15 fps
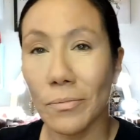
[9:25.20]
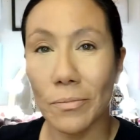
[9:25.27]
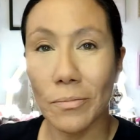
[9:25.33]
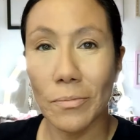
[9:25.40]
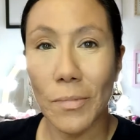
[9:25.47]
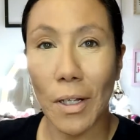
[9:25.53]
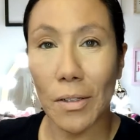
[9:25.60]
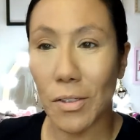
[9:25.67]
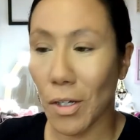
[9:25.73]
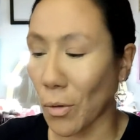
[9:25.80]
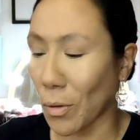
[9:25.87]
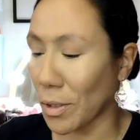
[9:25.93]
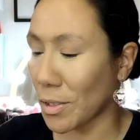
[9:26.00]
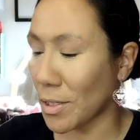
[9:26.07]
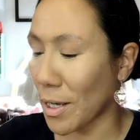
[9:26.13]
That's always
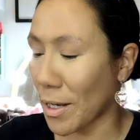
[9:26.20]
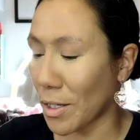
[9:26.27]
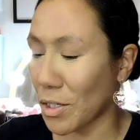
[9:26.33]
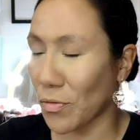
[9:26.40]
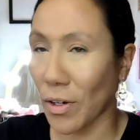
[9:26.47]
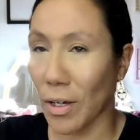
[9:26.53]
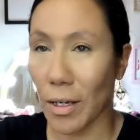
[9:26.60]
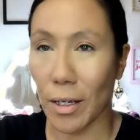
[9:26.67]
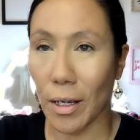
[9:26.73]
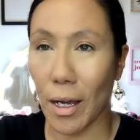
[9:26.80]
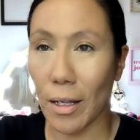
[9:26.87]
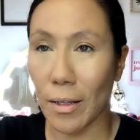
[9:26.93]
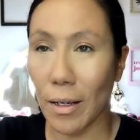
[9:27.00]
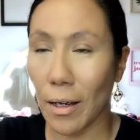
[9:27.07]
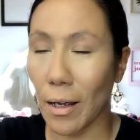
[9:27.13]
satisfying.
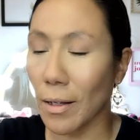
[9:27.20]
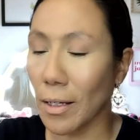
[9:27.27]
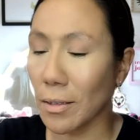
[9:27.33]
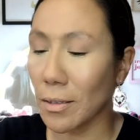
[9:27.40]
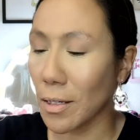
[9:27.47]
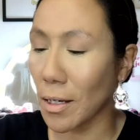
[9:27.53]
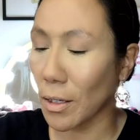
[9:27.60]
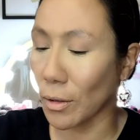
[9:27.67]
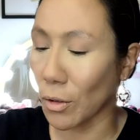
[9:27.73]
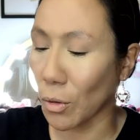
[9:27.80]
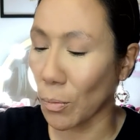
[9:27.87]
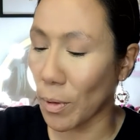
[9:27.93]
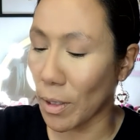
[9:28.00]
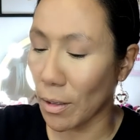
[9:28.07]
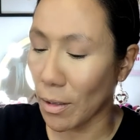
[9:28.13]
I like to take a little
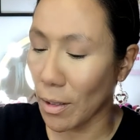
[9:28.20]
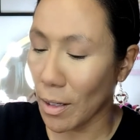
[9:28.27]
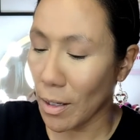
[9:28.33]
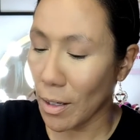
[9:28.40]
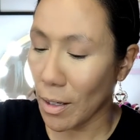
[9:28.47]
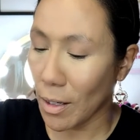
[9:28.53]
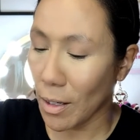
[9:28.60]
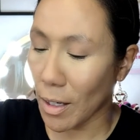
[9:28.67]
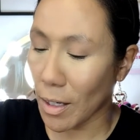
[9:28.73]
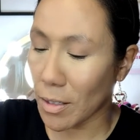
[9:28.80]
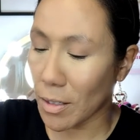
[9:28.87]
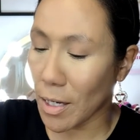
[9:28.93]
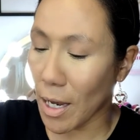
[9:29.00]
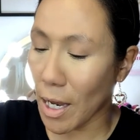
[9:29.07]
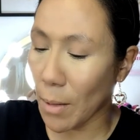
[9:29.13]
bit and
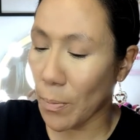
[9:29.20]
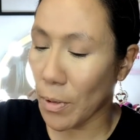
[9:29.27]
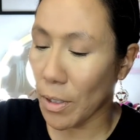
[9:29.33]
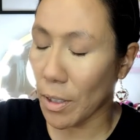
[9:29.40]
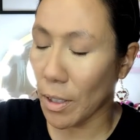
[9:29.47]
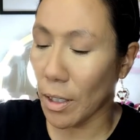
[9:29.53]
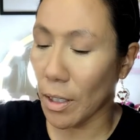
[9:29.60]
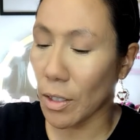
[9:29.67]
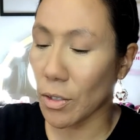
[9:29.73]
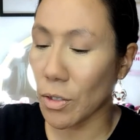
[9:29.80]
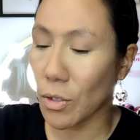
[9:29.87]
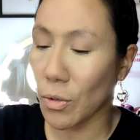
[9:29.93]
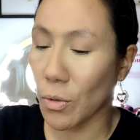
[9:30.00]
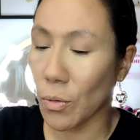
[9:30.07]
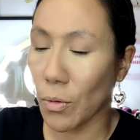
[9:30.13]
tap it
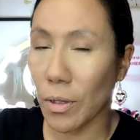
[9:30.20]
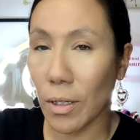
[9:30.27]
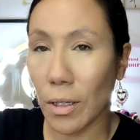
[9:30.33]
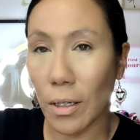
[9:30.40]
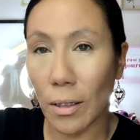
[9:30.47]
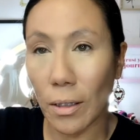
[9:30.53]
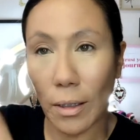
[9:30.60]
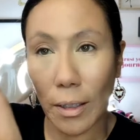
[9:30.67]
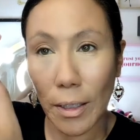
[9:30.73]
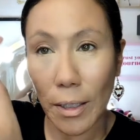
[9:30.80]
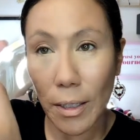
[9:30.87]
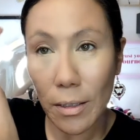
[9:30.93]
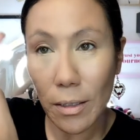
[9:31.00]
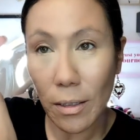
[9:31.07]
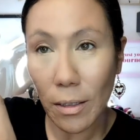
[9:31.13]
into the
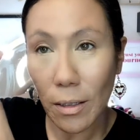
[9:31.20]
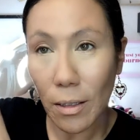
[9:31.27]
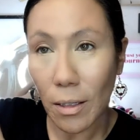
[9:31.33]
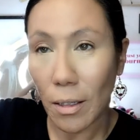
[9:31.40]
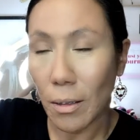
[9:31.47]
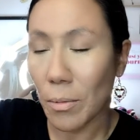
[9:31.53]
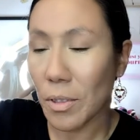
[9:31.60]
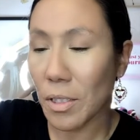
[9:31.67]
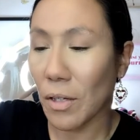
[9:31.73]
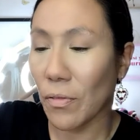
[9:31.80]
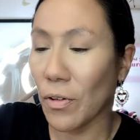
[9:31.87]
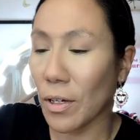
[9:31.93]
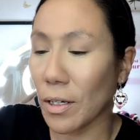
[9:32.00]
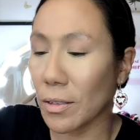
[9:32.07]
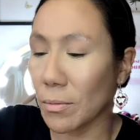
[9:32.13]
lid because I feel like
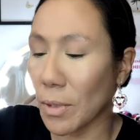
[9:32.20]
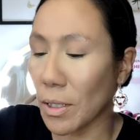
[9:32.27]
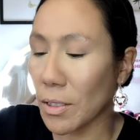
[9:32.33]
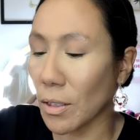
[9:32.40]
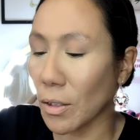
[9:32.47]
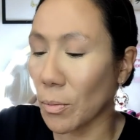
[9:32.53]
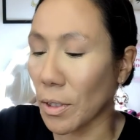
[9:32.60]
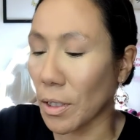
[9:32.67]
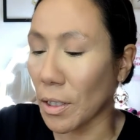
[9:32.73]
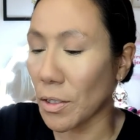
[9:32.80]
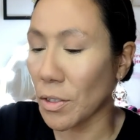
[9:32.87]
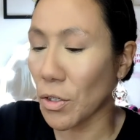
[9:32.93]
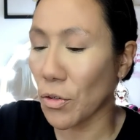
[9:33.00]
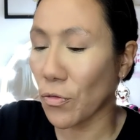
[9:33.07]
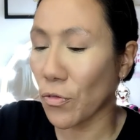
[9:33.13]
it makes it a little bit easier
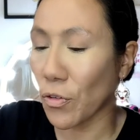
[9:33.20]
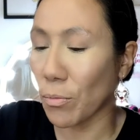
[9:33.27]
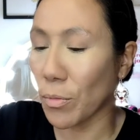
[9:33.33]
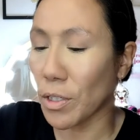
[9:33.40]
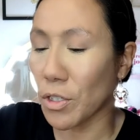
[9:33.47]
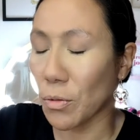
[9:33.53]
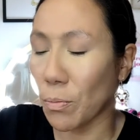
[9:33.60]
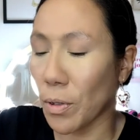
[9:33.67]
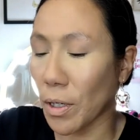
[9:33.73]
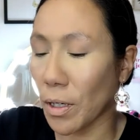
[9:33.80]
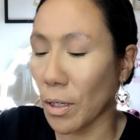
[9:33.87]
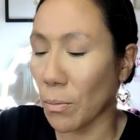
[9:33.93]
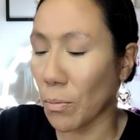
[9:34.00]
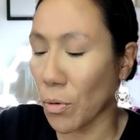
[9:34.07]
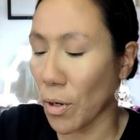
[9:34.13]
for me to pick up
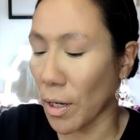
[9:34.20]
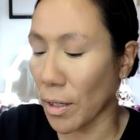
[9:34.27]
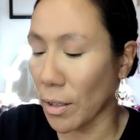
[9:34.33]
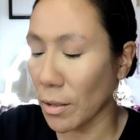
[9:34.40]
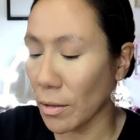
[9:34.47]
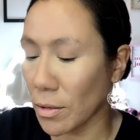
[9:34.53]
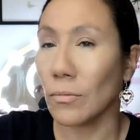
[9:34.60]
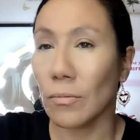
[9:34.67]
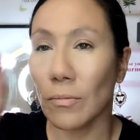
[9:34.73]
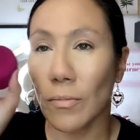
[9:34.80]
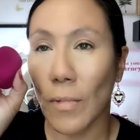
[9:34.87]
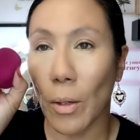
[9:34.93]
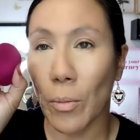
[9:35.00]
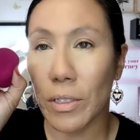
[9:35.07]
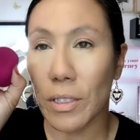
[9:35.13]
product. I'm
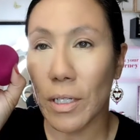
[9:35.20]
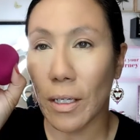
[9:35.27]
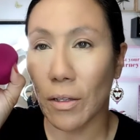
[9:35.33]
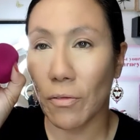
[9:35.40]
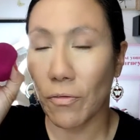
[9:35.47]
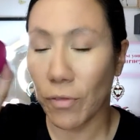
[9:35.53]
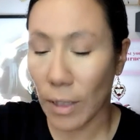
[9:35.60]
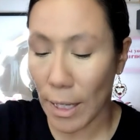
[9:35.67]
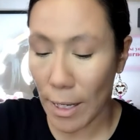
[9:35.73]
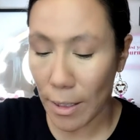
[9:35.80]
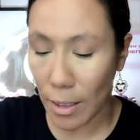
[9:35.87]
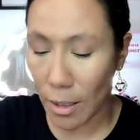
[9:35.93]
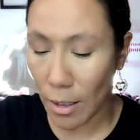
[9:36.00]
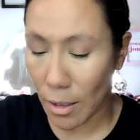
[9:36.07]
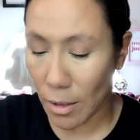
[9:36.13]
going to take the flat
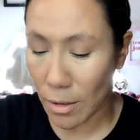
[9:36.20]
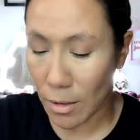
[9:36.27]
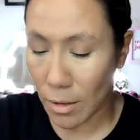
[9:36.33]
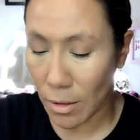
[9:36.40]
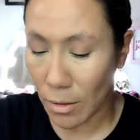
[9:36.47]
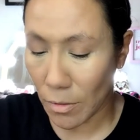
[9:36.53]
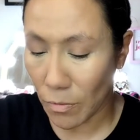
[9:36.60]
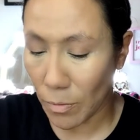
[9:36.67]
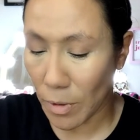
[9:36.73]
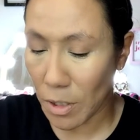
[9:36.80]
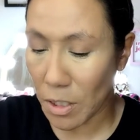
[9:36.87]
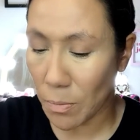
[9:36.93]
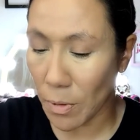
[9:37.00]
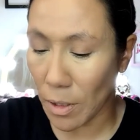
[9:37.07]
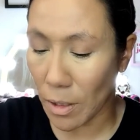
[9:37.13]
end of my
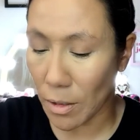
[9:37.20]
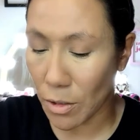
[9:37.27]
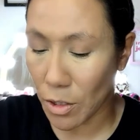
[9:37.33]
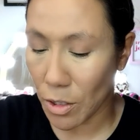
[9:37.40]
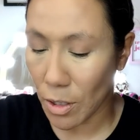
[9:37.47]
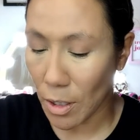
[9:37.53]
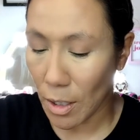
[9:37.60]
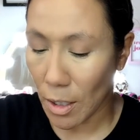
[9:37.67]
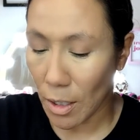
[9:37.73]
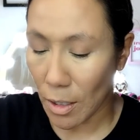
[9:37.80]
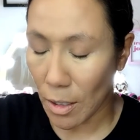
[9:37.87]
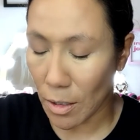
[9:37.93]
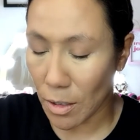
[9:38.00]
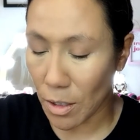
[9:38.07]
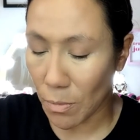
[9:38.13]
sponge and
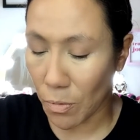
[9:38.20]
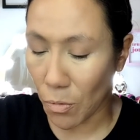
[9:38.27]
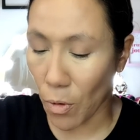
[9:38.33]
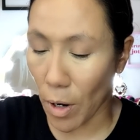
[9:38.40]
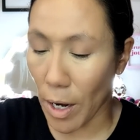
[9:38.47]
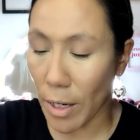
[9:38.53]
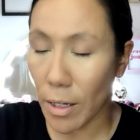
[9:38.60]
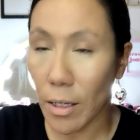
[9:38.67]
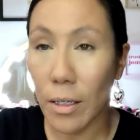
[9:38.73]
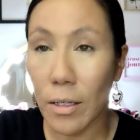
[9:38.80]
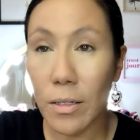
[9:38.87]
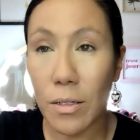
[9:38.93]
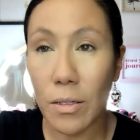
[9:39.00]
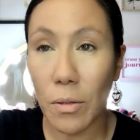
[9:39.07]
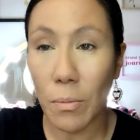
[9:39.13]
dip right into
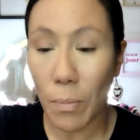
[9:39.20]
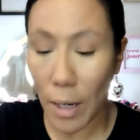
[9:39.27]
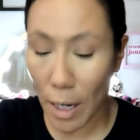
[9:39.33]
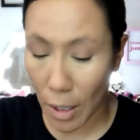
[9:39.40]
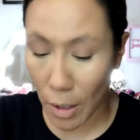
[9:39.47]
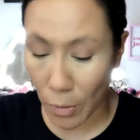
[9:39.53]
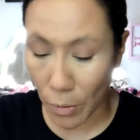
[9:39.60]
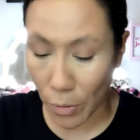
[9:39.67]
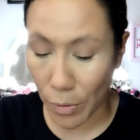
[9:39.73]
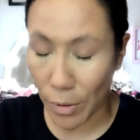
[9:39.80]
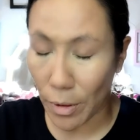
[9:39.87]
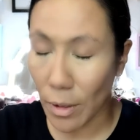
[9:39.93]
the powder